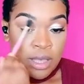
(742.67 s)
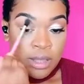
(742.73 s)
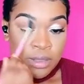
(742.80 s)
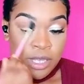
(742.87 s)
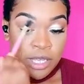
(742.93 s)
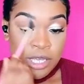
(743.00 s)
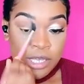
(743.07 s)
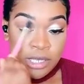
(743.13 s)

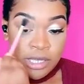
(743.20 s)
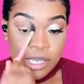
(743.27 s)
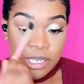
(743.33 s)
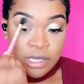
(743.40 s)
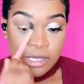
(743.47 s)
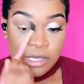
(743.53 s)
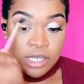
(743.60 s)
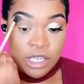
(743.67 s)
The
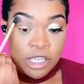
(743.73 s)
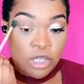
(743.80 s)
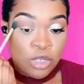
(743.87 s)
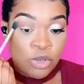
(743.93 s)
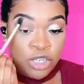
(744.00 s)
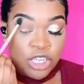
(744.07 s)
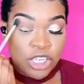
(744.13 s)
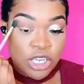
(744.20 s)
easiest is
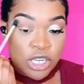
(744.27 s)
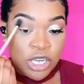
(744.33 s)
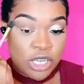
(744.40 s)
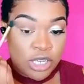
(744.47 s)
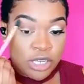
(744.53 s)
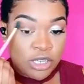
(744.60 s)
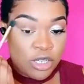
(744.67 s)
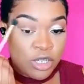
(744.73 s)
to
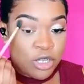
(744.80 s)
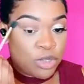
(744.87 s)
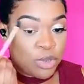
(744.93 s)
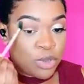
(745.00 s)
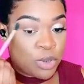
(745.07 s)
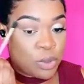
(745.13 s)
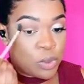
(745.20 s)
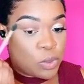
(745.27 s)
just,
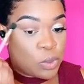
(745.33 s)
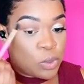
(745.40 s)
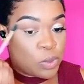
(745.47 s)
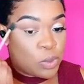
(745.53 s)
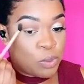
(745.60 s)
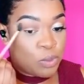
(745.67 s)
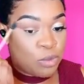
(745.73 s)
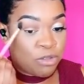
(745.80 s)

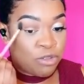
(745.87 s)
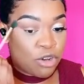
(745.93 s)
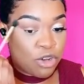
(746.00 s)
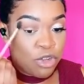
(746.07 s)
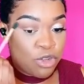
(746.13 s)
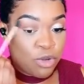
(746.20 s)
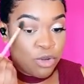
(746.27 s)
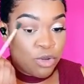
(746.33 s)
before
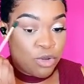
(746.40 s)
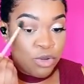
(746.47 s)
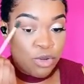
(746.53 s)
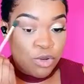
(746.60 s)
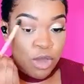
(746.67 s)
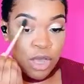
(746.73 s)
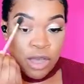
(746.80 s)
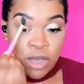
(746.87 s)

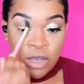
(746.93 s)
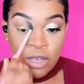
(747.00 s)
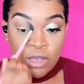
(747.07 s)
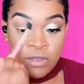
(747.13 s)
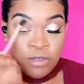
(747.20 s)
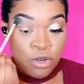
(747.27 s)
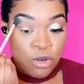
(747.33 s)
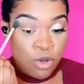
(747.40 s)
you,
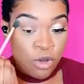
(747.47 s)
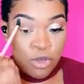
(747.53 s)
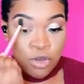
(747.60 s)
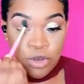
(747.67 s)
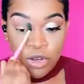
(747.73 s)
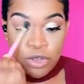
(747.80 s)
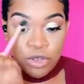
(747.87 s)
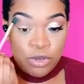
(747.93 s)
if you know you're
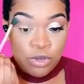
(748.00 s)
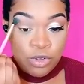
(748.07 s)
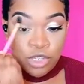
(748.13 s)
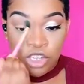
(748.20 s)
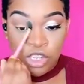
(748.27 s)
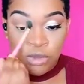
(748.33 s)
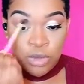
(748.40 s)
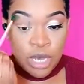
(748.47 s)
going to use
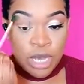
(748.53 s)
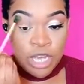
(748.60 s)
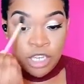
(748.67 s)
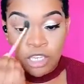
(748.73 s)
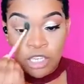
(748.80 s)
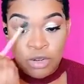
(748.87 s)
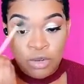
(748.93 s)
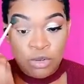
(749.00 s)
shimmer
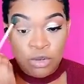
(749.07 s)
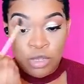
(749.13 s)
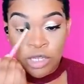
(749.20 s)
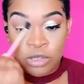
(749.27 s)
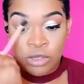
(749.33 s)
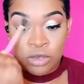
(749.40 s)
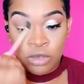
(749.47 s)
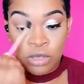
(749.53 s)
eyeshadow
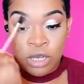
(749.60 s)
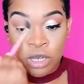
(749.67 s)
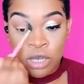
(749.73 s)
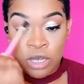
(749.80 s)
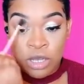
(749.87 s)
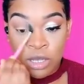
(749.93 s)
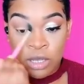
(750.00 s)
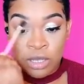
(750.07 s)

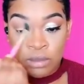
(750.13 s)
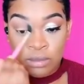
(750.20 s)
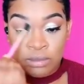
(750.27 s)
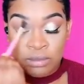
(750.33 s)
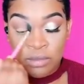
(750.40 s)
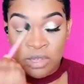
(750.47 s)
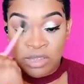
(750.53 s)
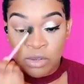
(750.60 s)

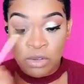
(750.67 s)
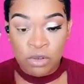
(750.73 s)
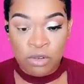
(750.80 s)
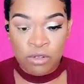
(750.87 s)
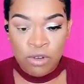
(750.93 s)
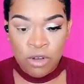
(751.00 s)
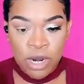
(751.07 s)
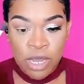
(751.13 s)
that's going to
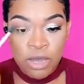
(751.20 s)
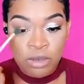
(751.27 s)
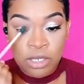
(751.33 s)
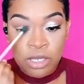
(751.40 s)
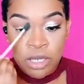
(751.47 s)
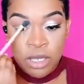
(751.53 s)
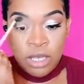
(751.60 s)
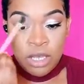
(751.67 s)
fall
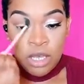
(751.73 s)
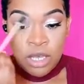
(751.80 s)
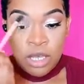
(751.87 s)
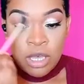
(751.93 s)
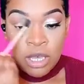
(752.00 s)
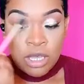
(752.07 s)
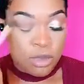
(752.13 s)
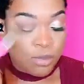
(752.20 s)
out,
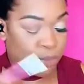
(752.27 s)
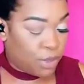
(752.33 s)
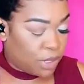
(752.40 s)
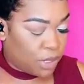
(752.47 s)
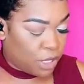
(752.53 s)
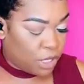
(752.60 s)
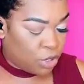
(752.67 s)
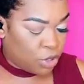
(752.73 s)
the
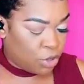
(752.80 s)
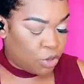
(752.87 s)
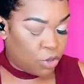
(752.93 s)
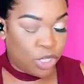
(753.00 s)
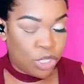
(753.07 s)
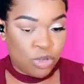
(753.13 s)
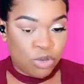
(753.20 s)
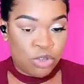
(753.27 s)
best thing to do
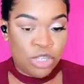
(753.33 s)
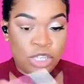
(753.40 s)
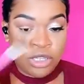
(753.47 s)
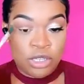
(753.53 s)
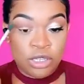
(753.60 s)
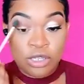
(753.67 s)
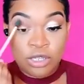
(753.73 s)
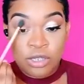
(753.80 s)
is to
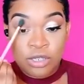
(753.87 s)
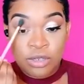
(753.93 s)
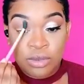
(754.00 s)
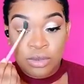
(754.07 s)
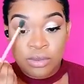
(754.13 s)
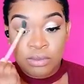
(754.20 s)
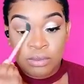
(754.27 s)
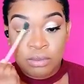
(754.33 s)
just,
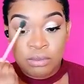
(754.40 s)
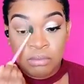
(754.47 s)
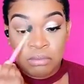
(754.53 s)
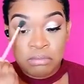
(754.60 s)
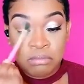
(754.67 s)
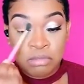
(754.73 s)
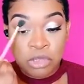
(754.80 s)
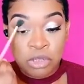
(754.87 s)

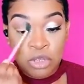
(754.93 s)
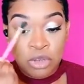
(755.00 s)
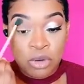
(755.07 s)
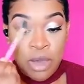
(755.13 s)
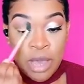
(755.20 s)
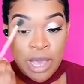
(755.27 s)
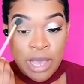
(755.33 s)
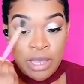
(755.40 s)
do
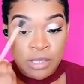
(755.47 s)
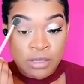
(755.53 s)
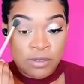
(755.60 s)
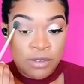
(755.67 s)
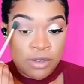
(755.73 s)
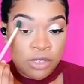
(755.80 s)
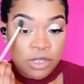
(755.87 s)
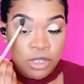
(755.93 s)
your eyes
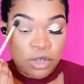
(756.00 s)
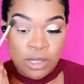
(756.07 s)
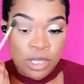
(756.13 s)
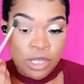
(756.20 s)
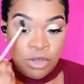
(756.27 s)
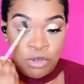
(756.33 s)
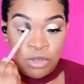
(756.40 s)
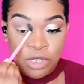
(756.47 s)
first,
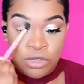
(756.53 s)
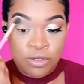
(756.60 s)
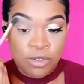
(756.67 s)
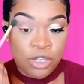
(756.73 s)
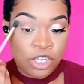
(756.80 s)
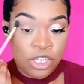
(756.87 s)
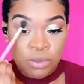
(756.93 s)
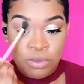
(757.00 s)
then you just
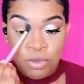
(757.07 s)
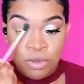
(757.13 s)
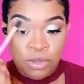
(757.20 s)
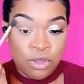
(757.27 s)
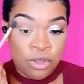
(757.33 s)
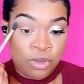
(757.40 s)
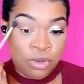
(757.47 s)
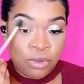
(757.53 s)
finish up
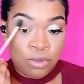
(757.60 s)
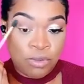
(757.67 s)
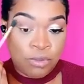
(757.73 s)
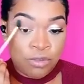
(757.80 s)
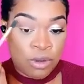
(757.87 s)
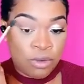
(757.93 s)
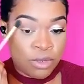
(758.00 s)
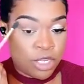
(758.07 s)
with your
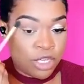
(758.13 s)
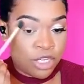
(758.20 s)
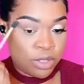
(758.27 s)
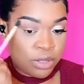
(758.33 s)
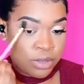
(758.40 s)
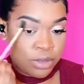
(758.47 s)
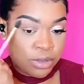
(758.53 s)
foundation.